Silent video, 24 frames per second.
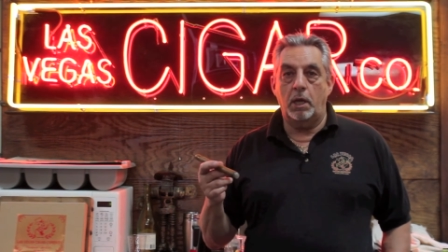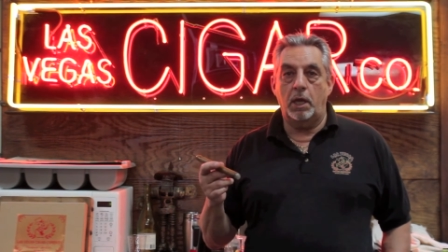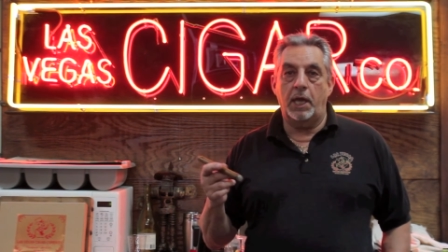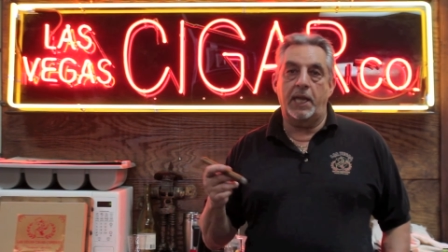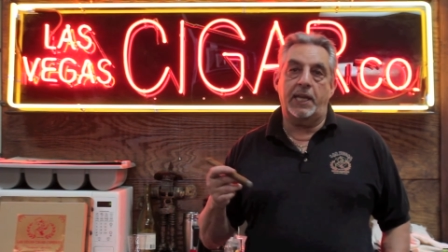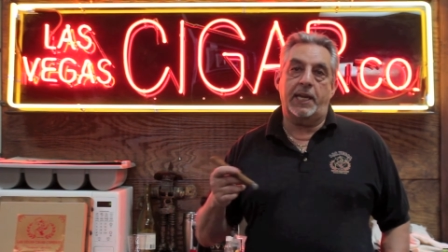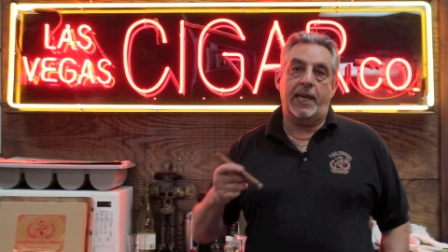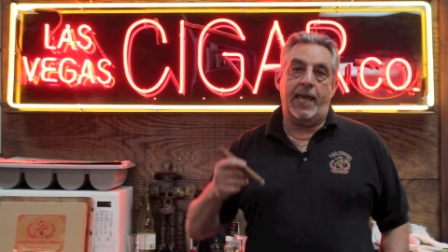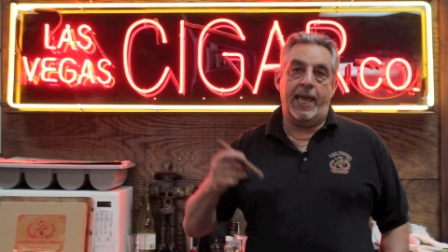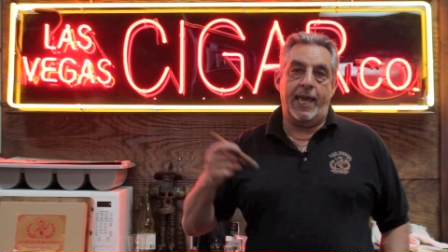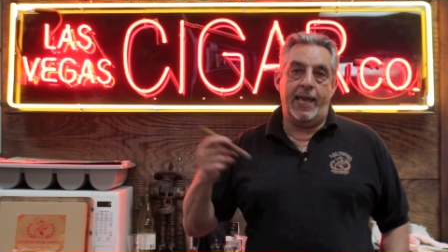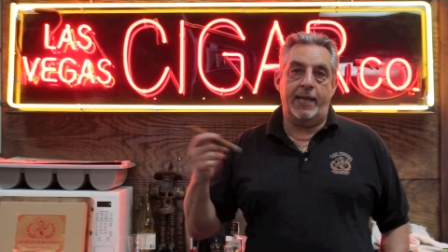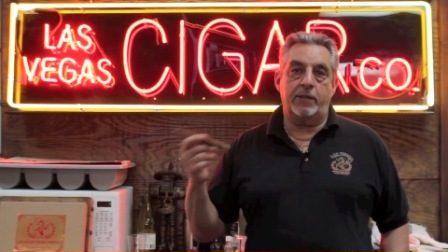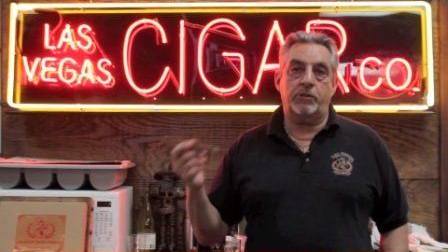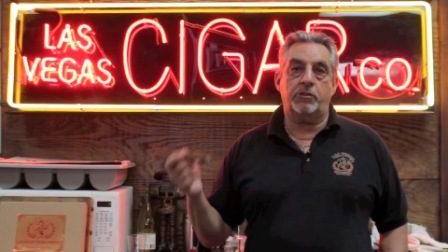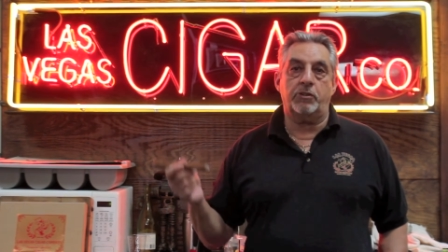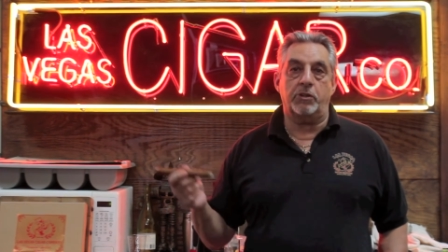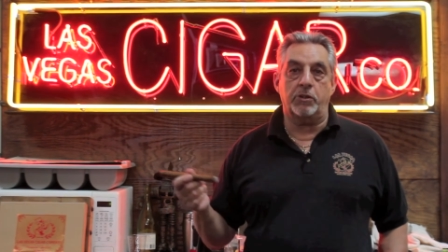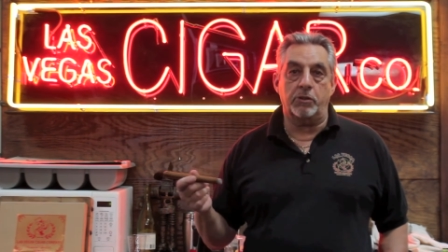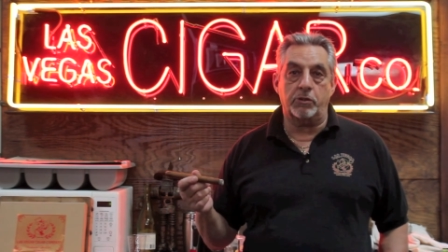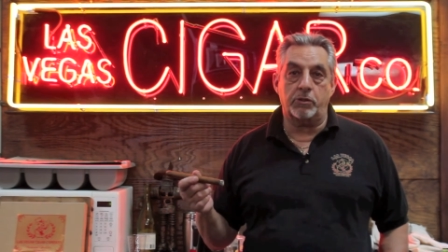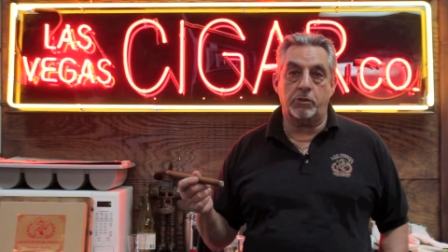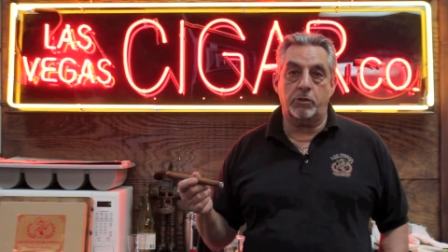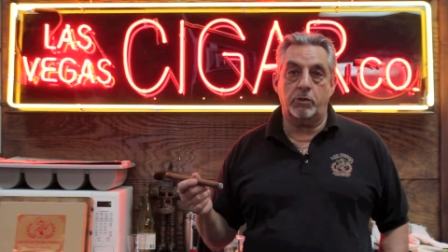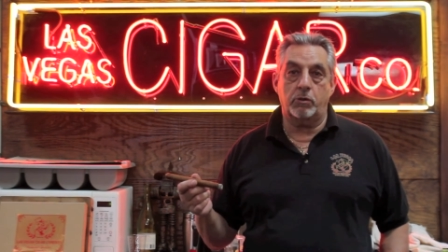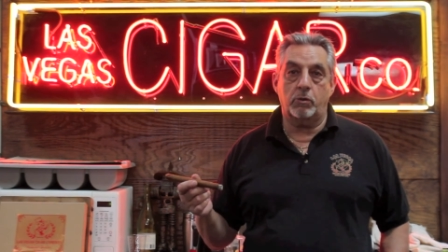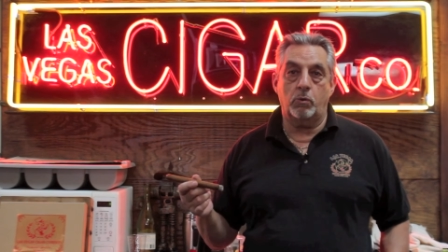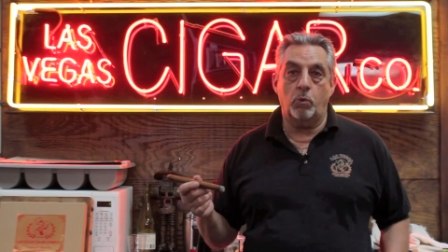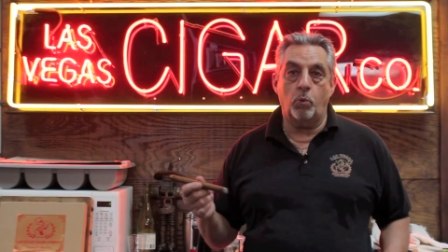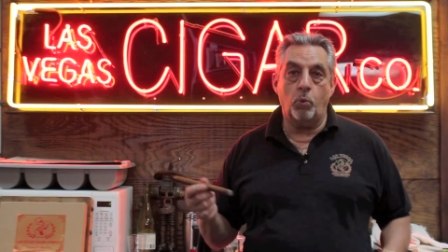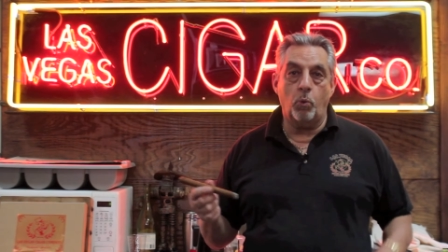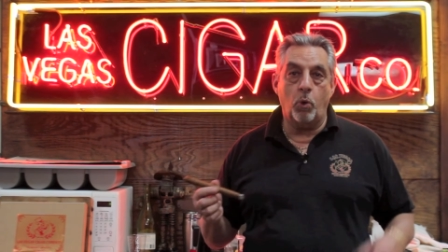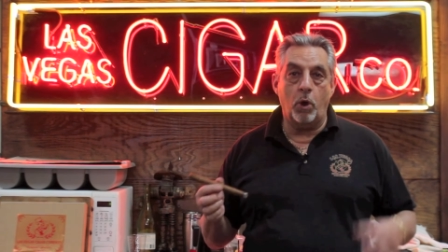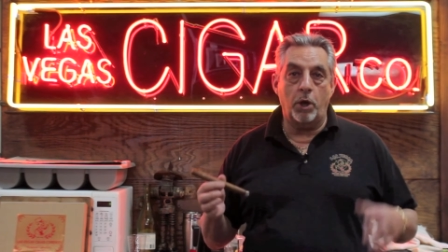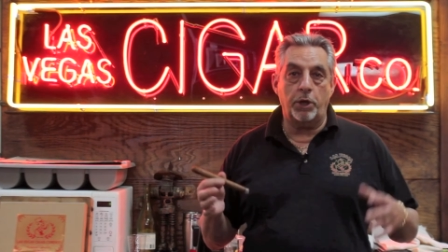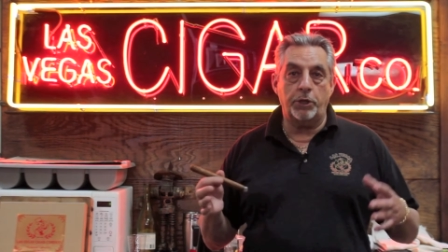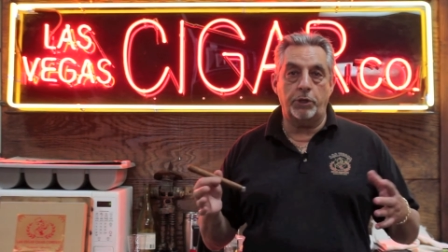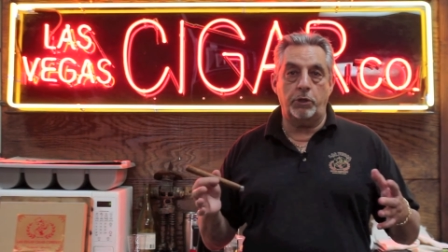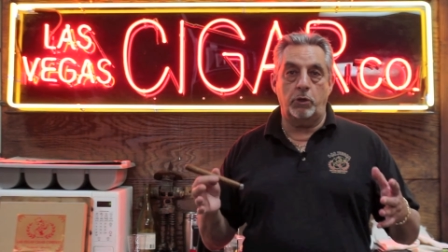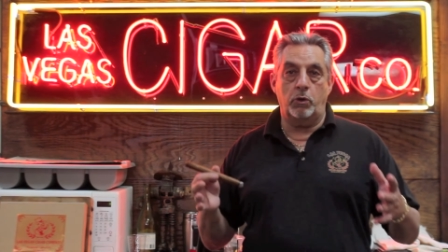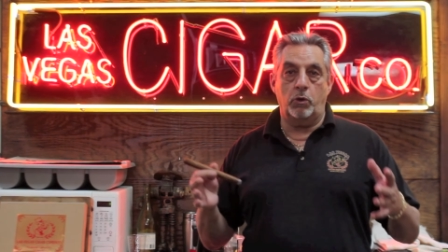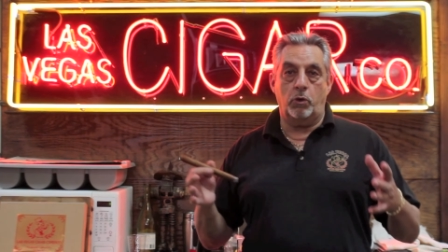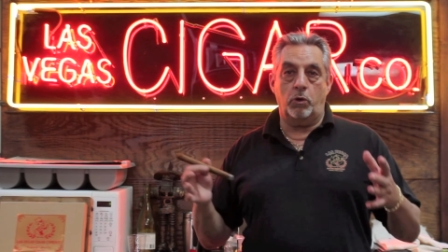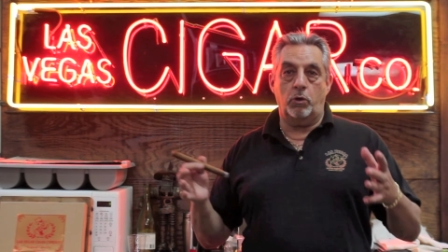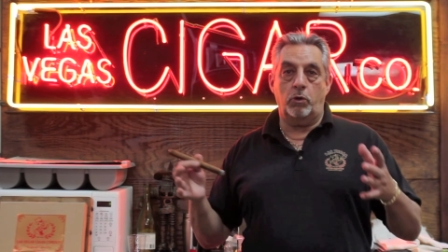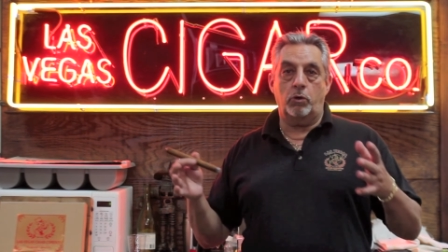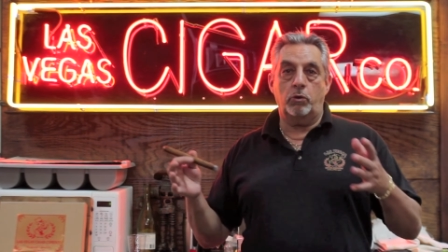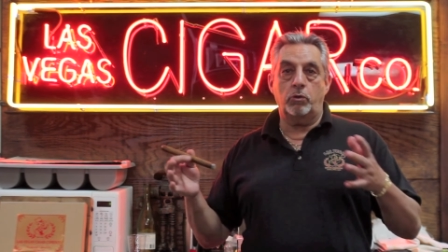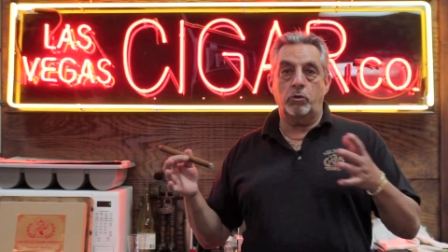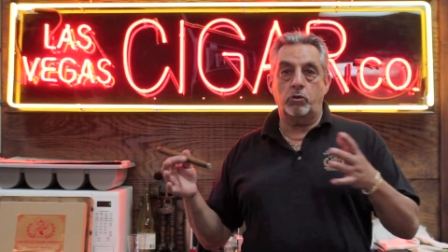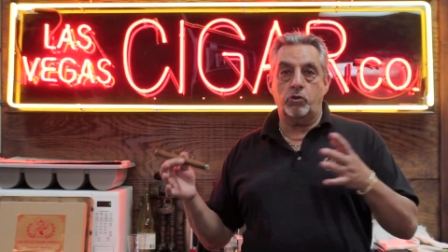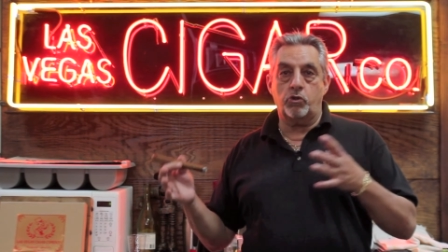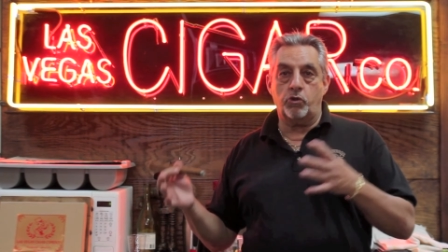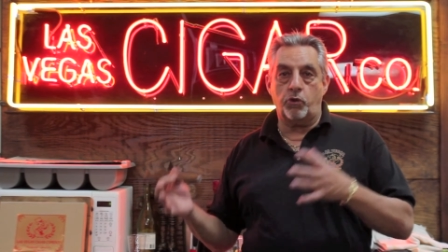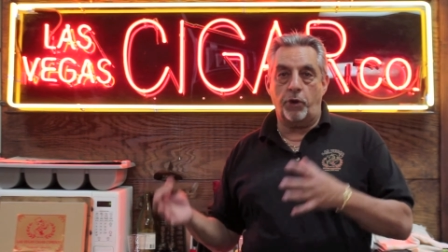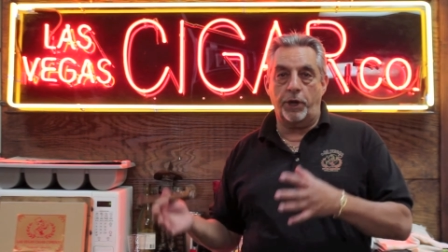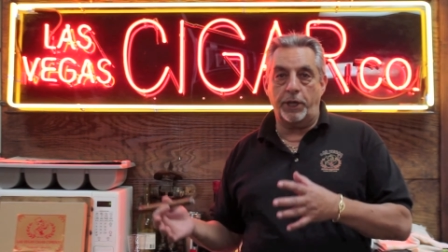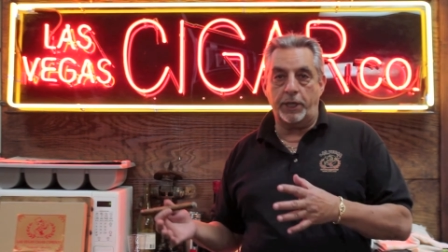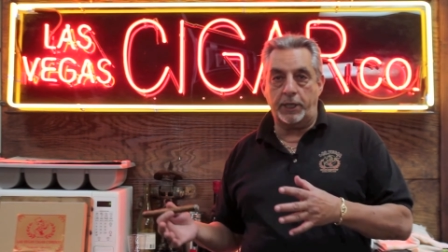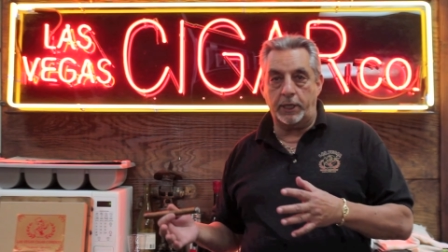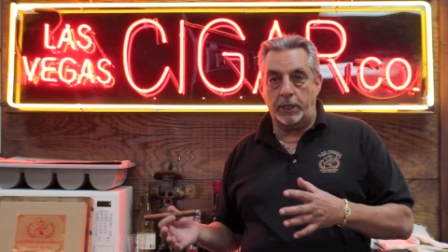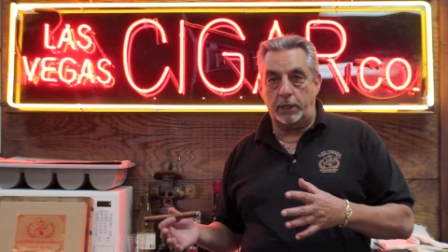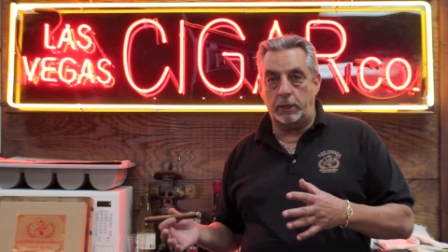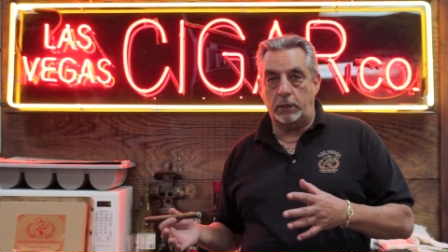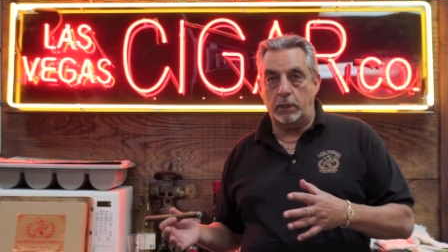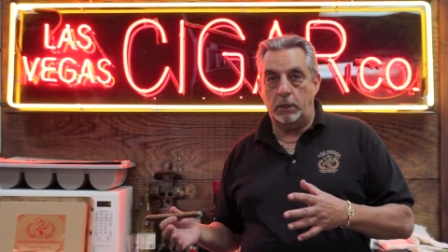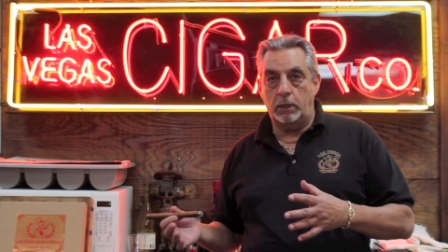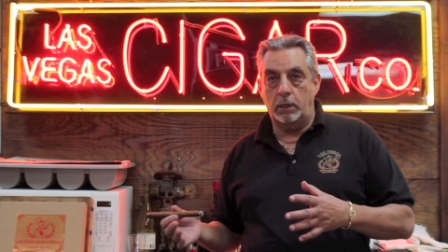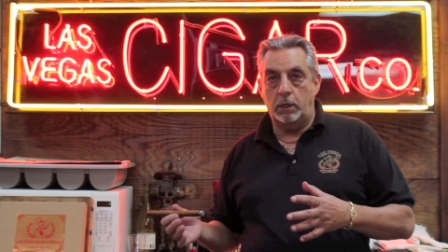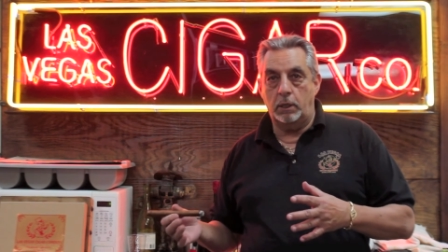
enhances what you're drinking.